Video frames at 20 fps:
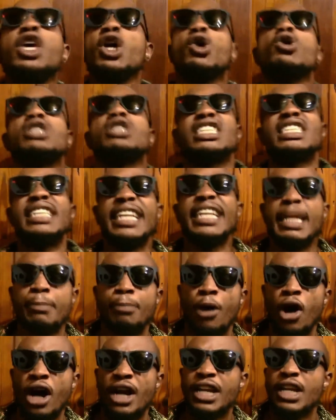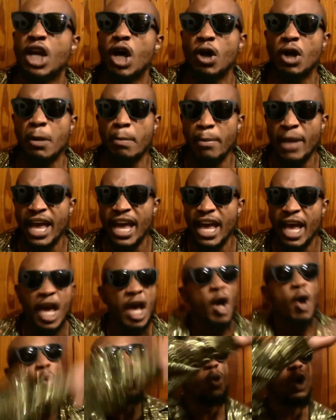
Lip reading: hugest Diddy party known to man.